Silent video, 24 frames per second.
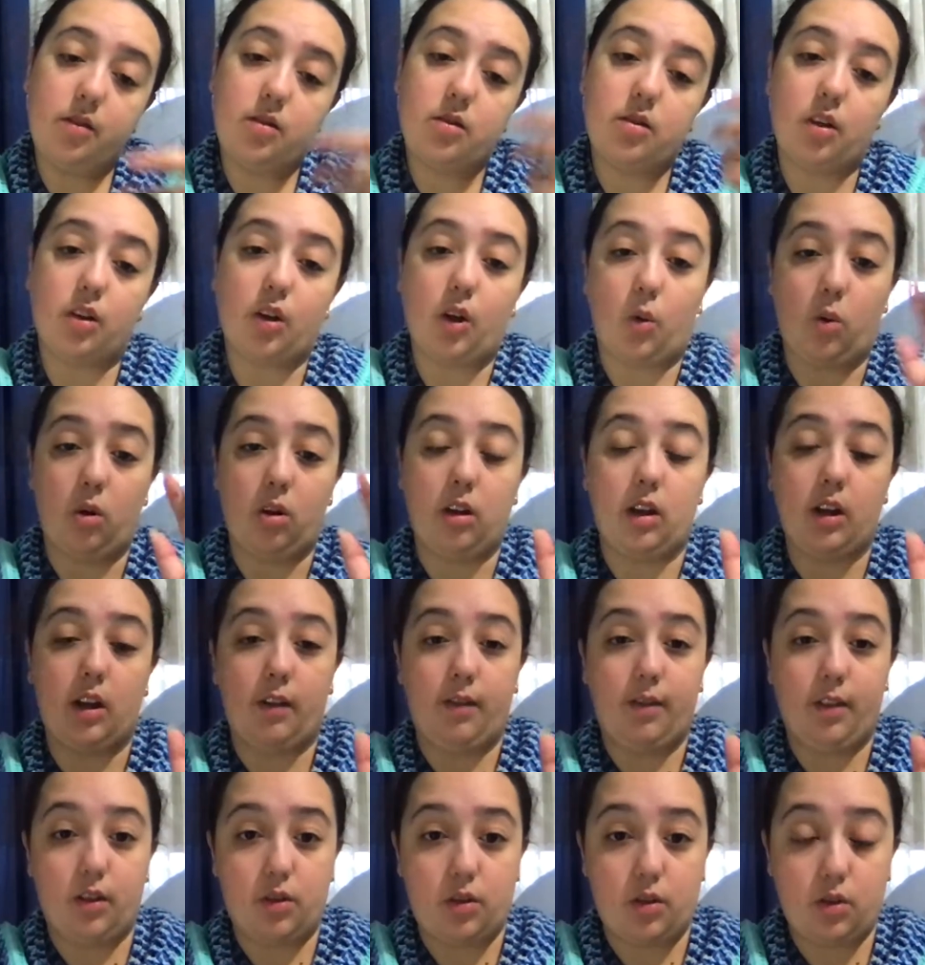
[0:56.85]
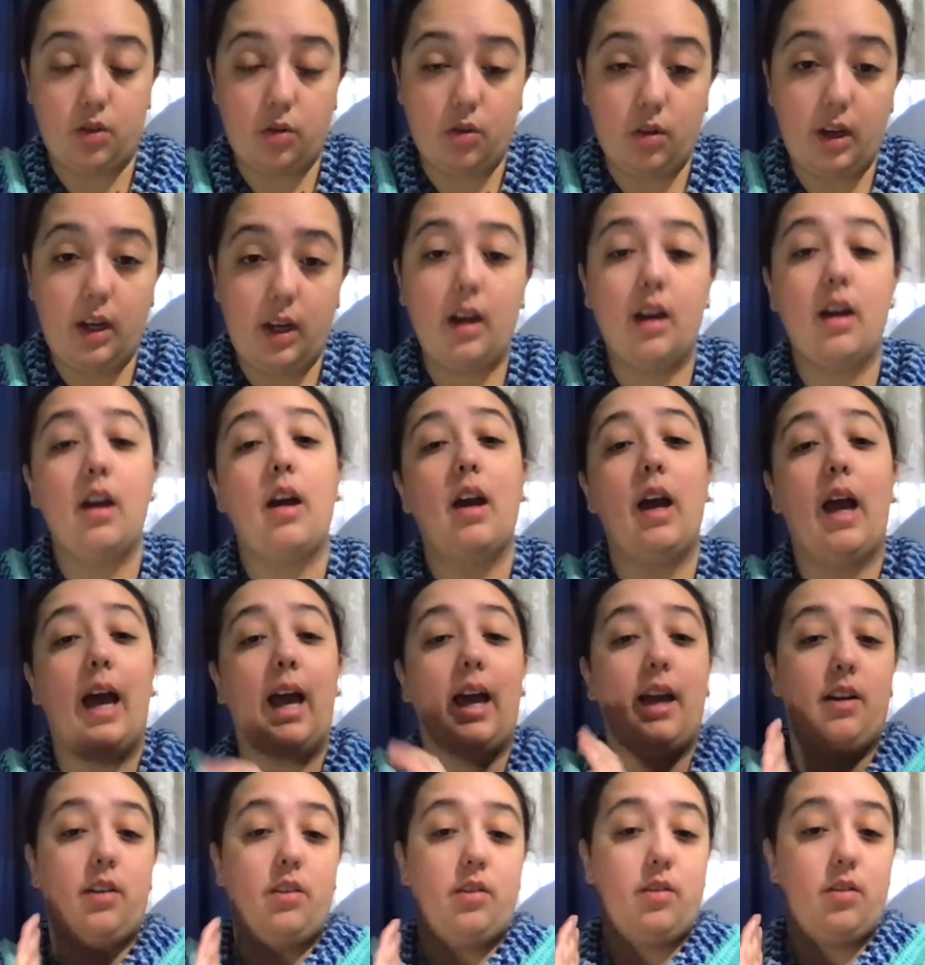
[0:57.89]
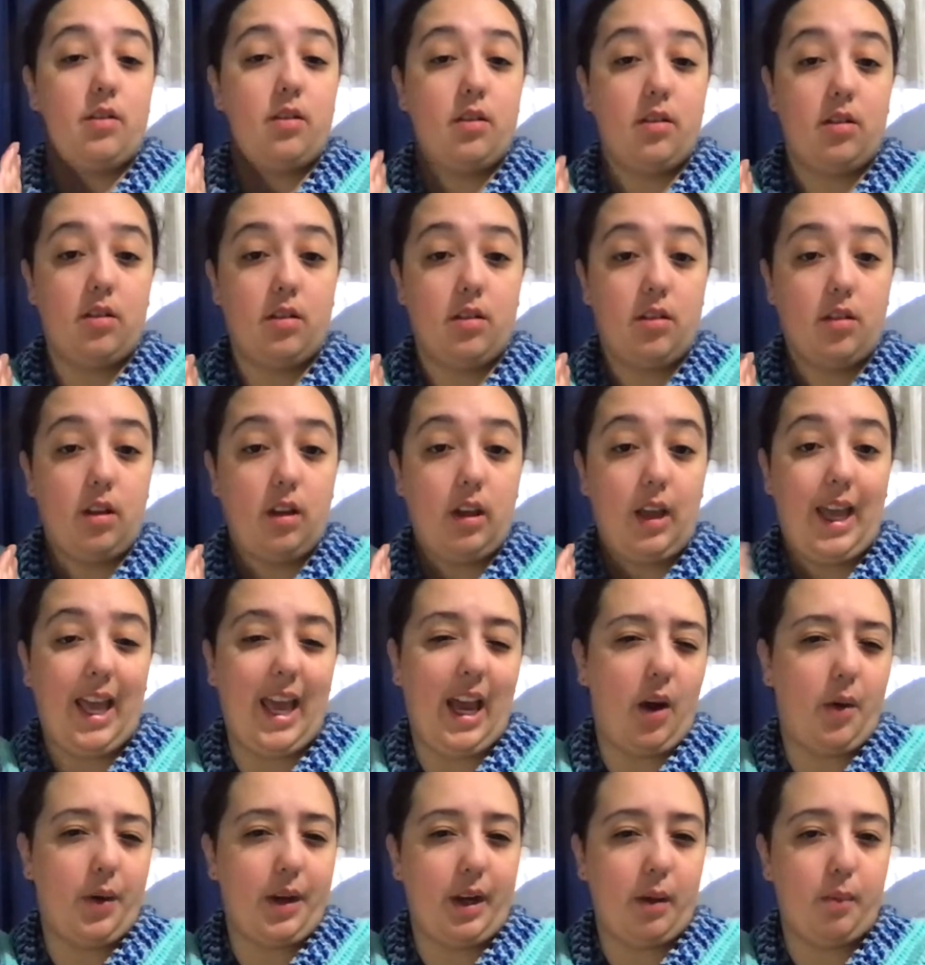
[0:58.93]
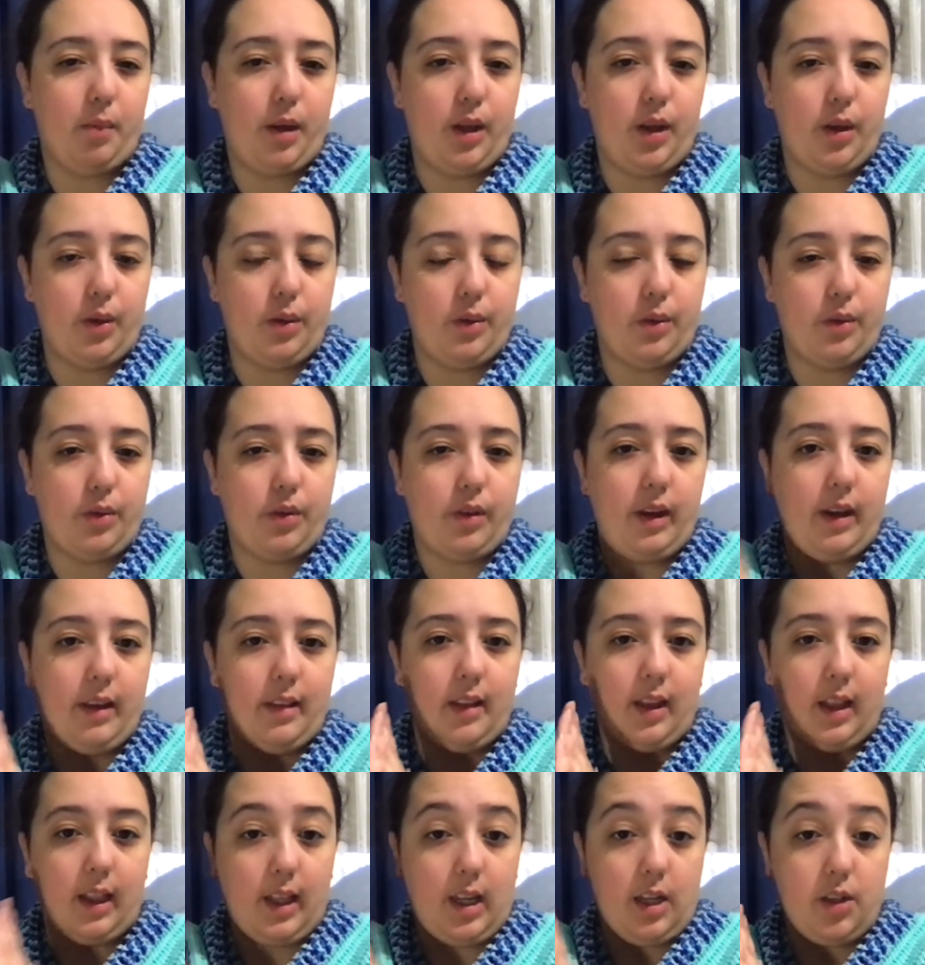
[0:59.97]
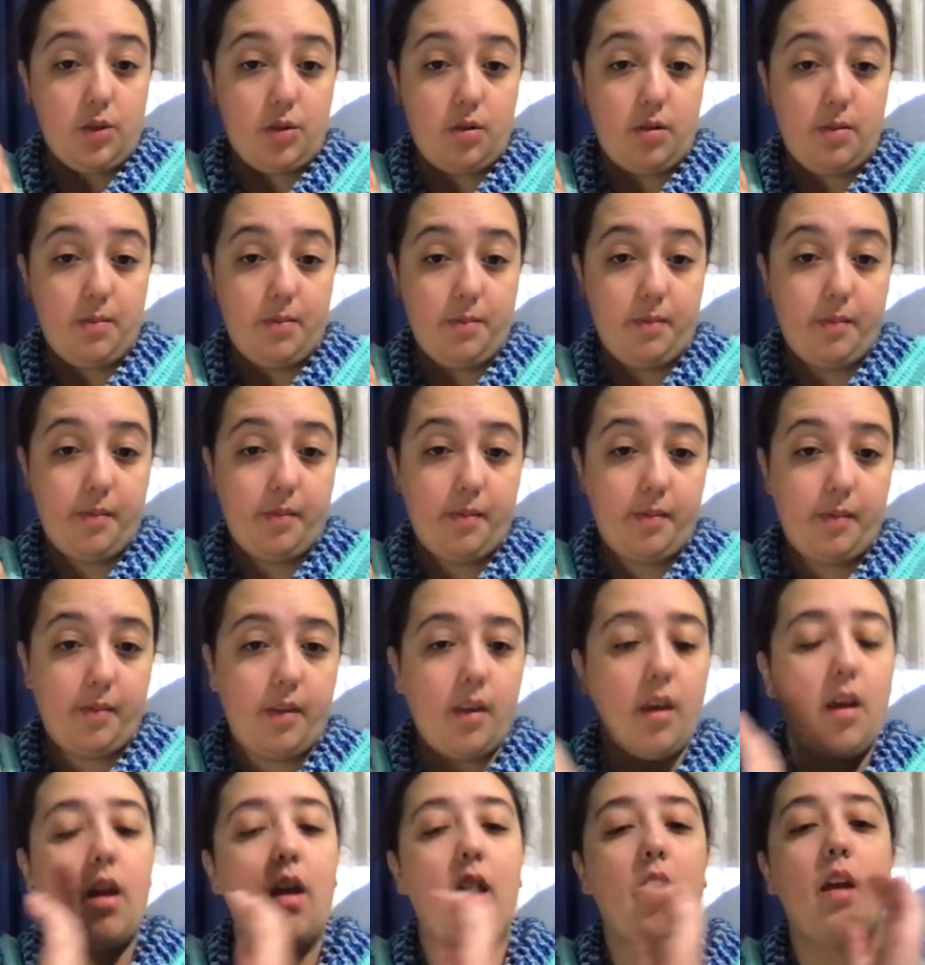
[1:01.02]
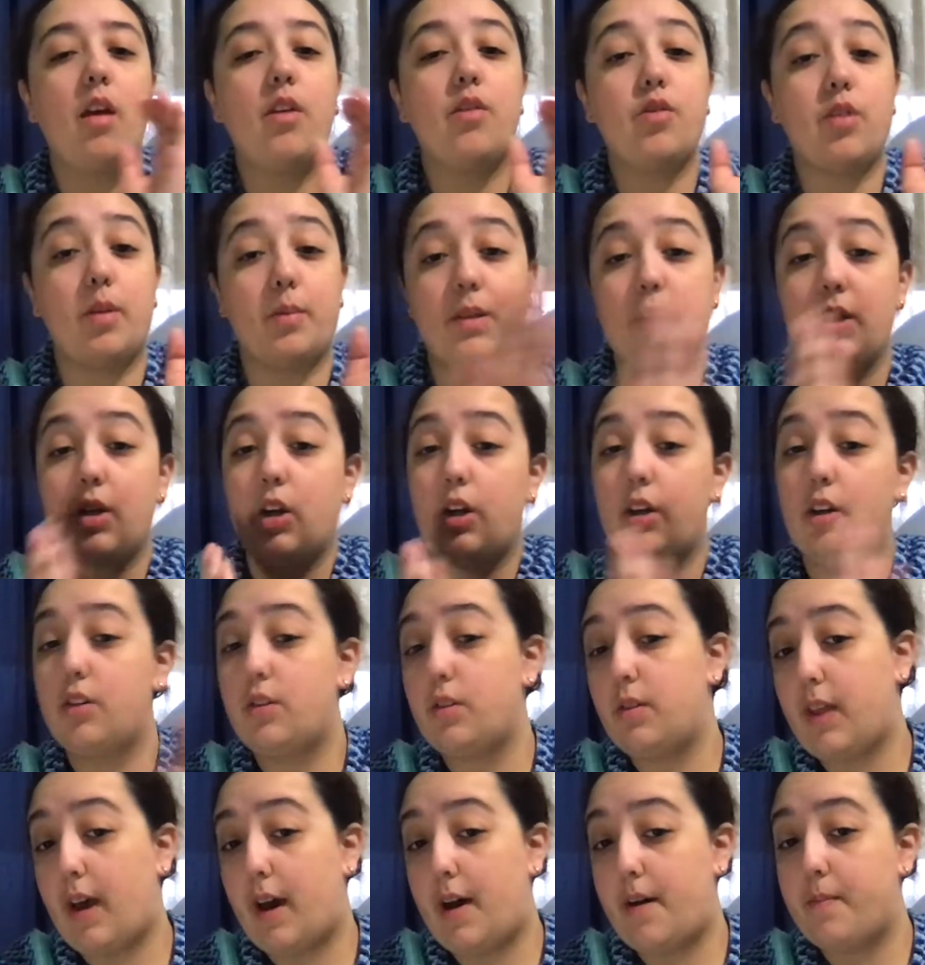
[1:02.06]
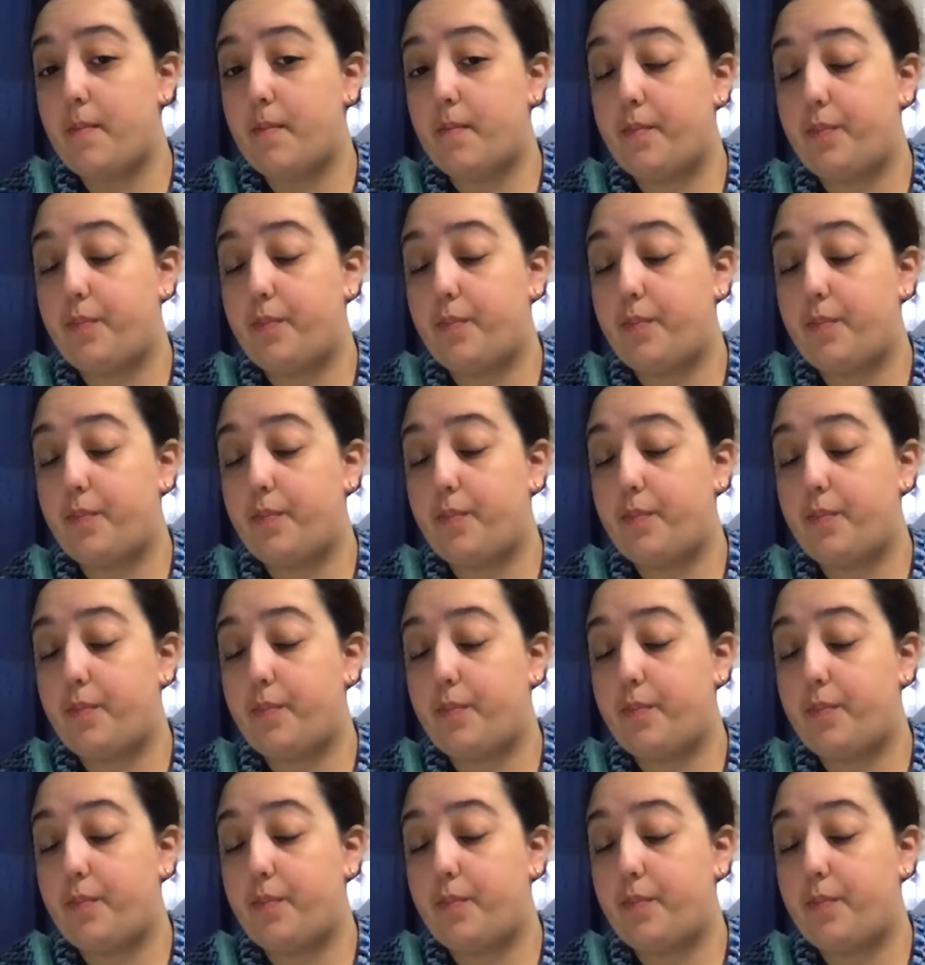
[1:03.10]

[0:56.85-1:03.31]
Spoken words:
So the quality of the story and how it can be used in the classroom. So I'm still going to do that.